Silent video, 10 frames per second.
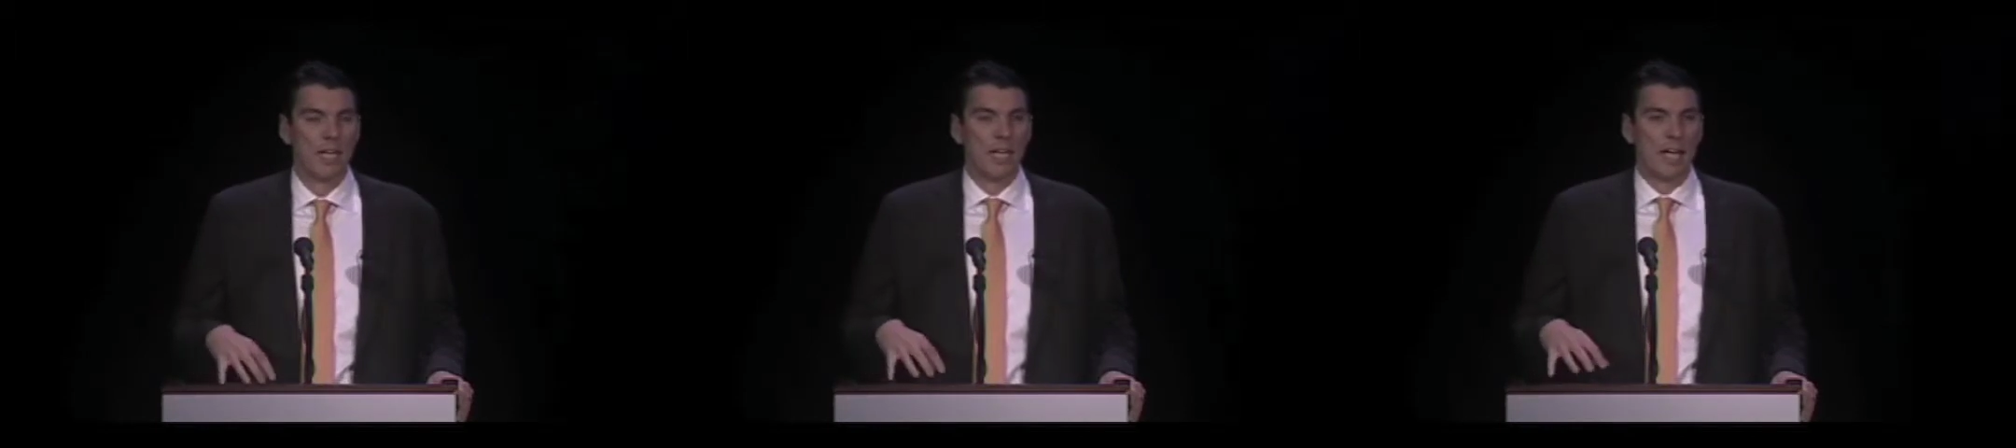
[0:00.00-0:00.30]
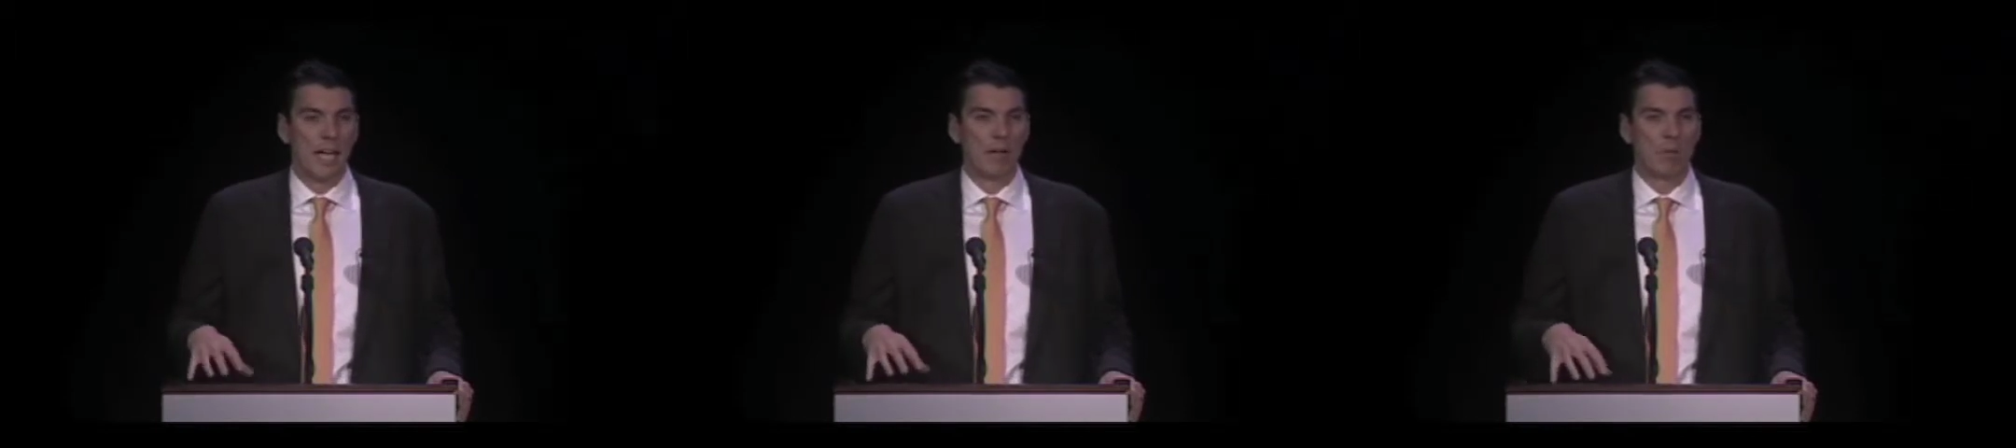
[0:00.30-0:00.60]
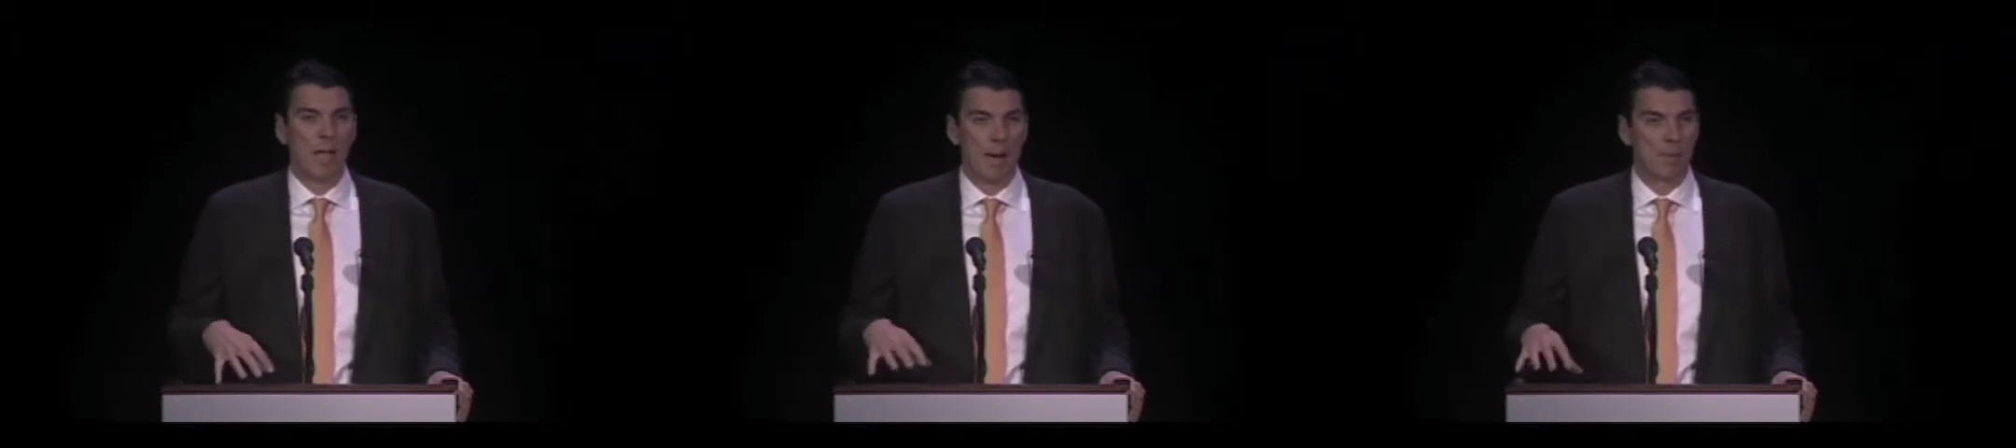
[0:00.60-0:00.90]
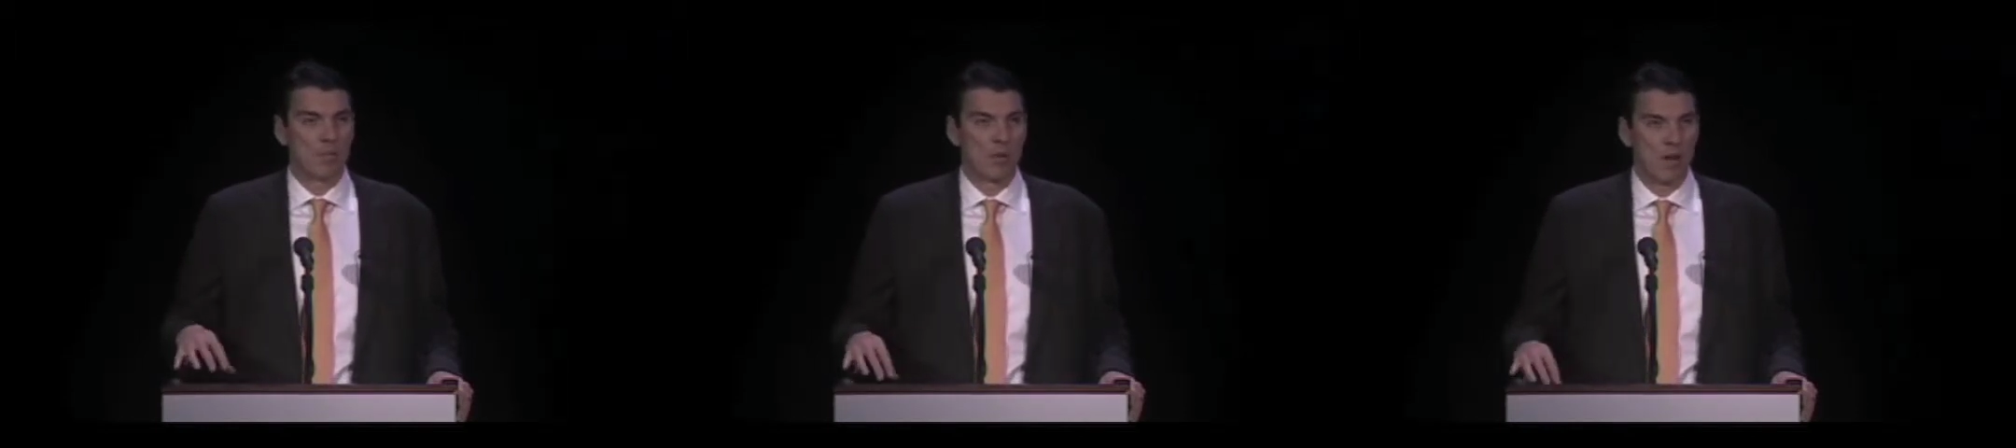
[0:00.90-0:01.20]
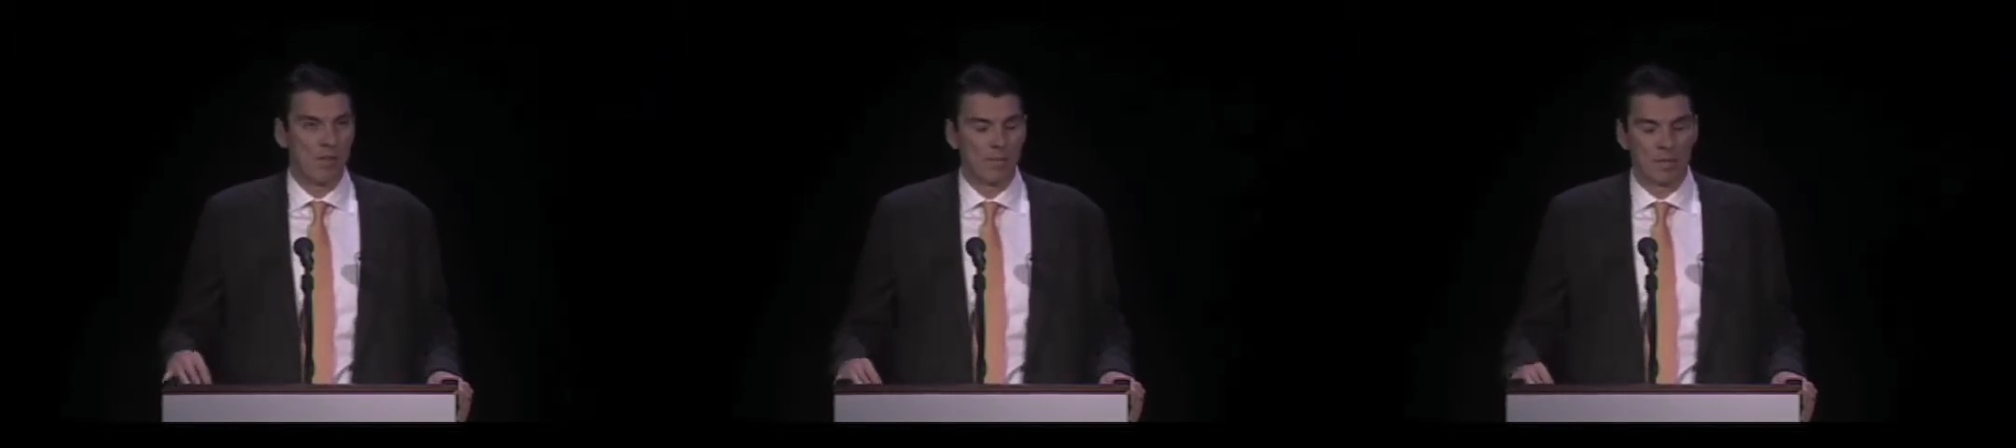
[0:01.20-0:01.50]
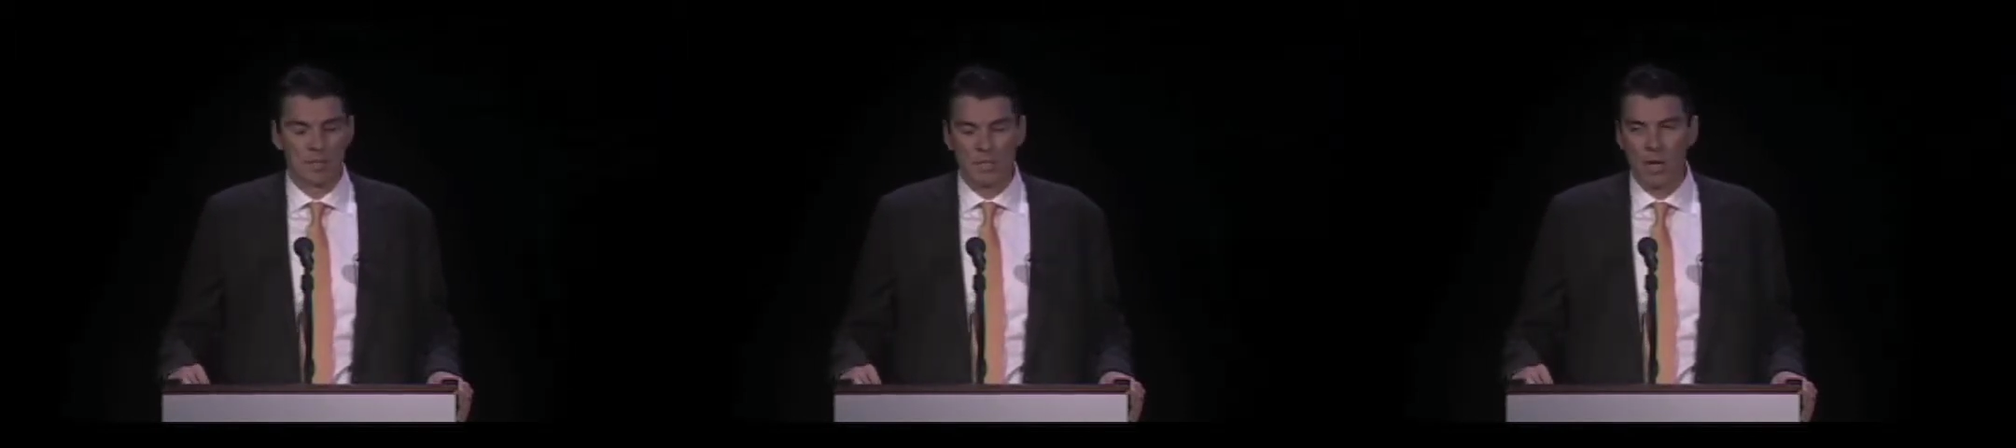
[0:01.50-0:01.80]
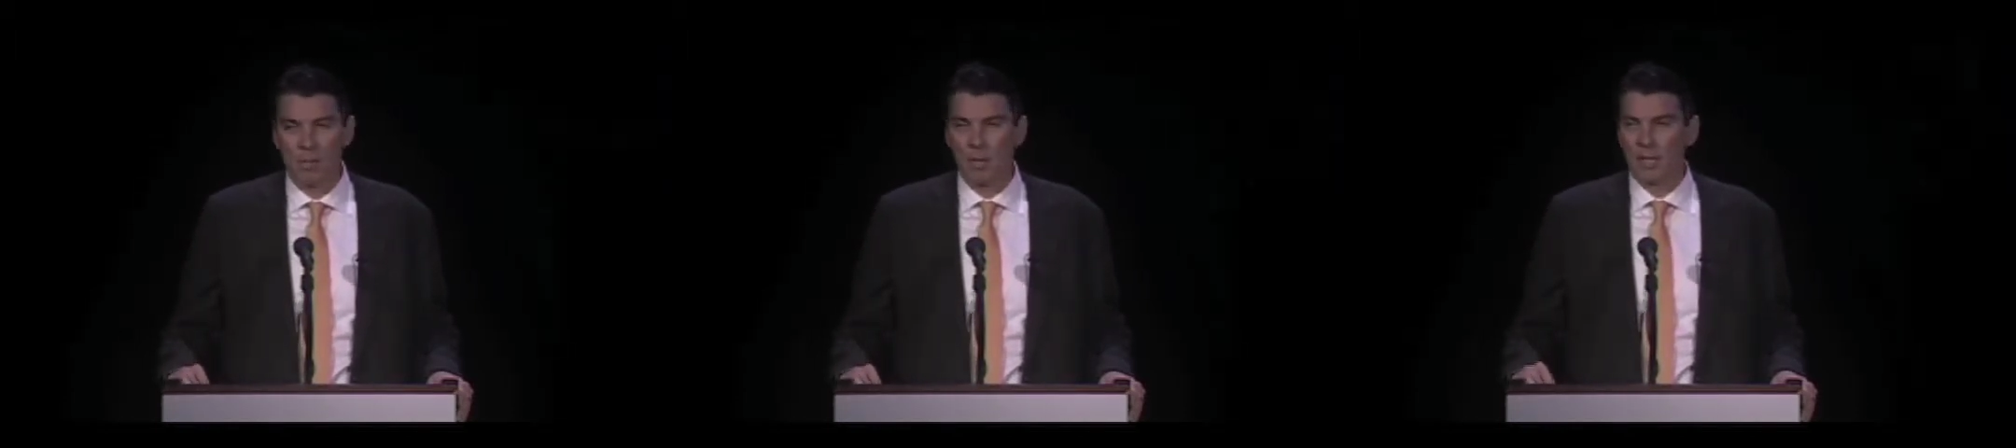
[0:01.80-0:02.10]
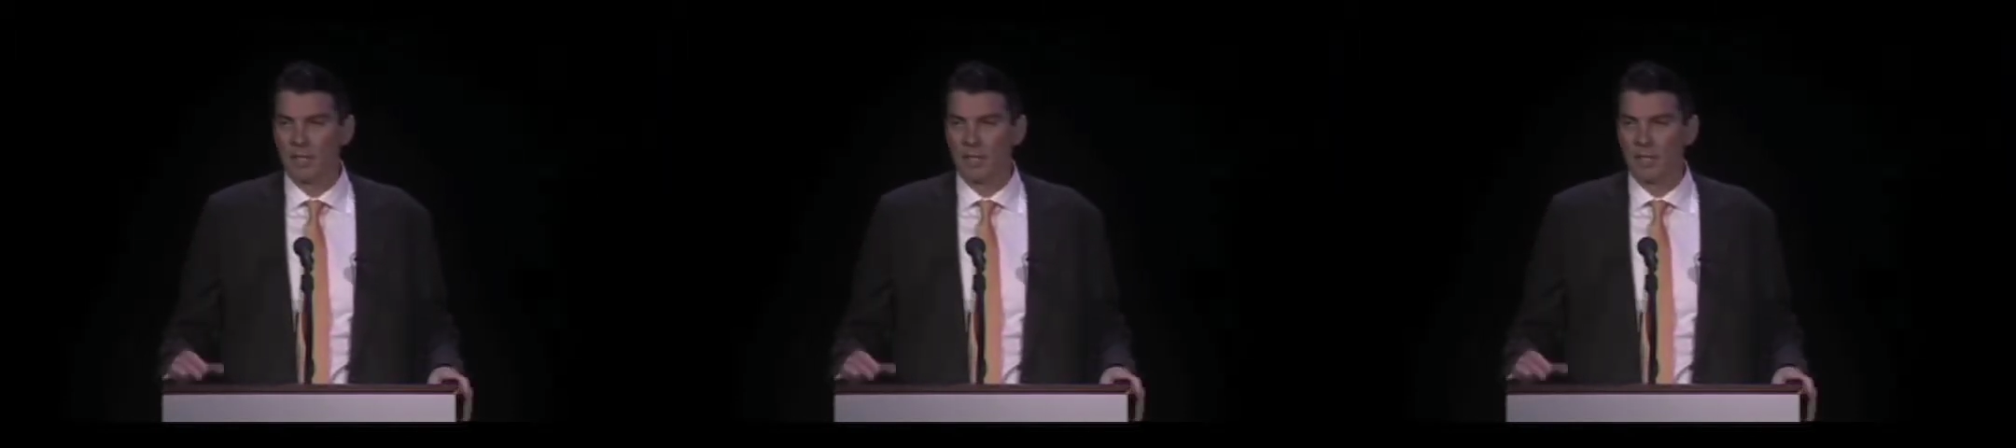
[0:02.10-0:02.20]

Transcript: and we happened to drive up to the stoplight,